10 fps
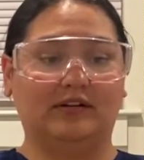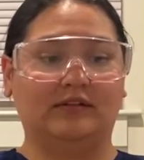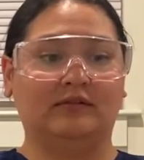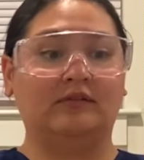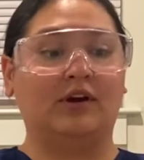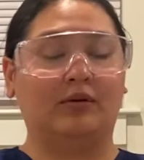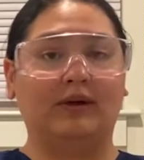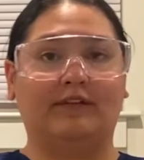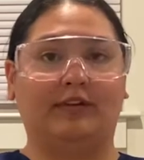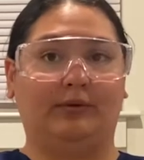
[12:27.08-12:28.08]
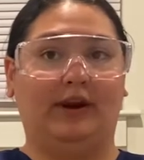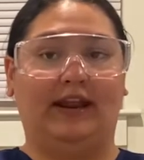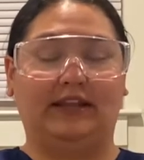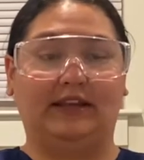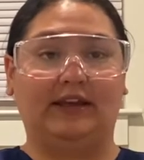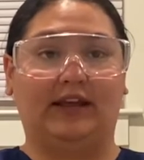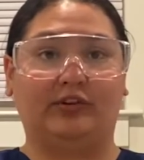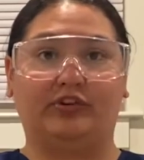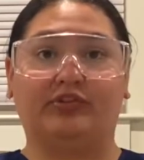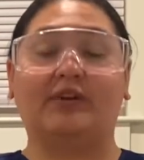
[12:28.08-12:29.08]
know if there were any
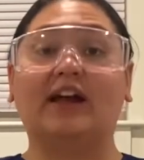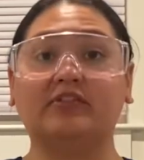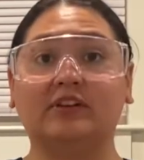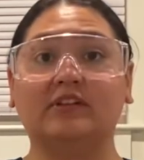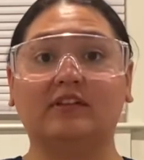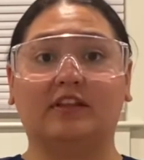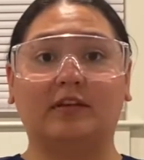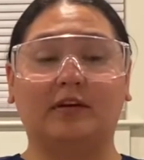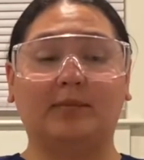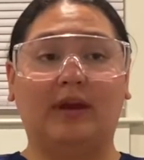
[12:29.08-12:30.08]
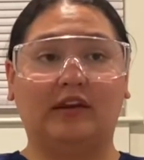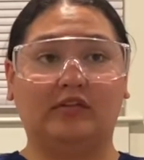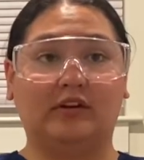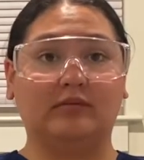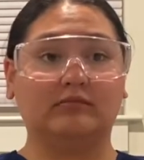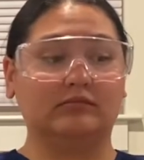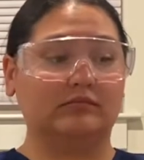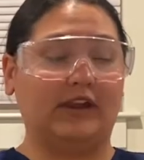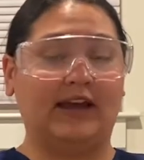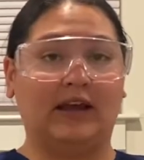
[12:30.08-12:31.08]
allergic reactions that the patient
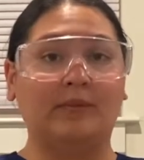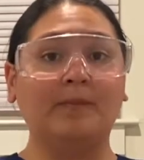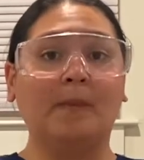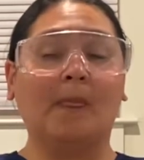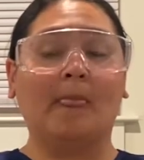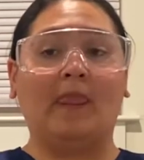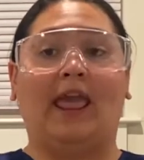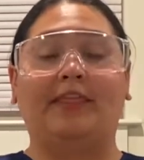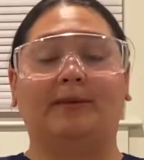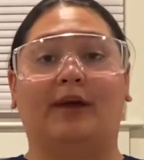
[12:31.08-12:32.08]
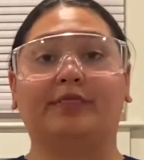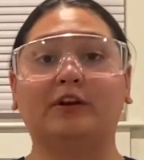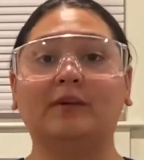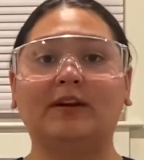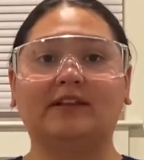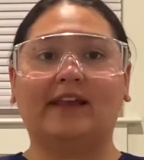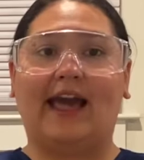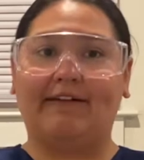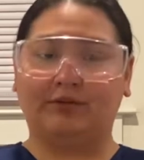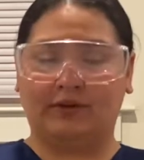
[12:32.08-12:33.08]
had. And then about 30 minutes
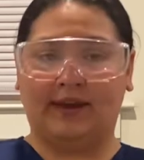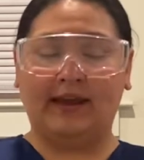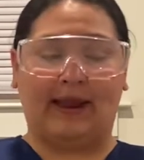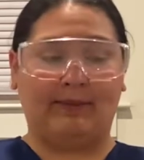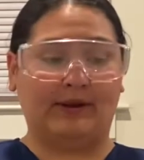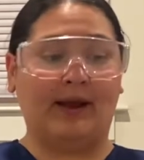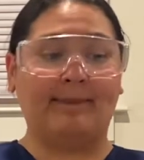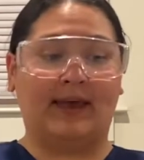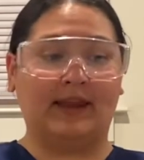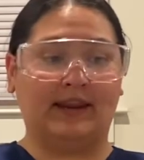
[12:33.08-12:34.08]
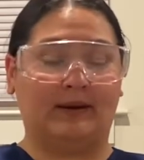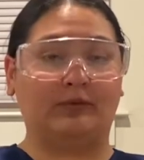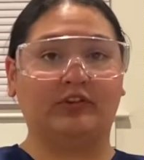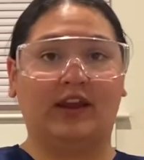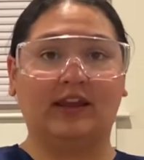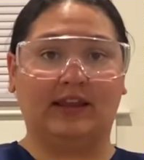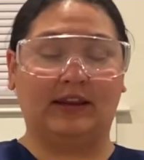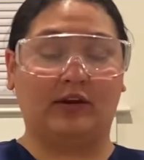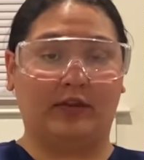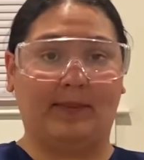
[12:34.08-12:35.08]
after that, I would come back and I would check in
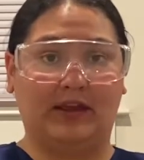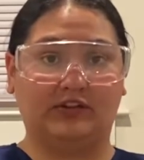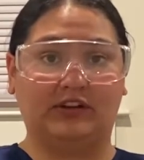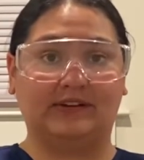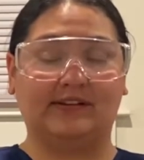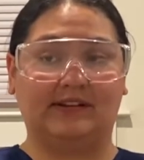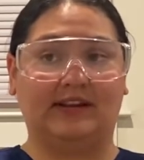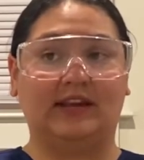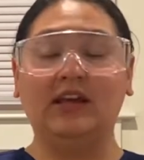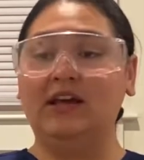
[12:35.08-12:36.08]
on the patient, see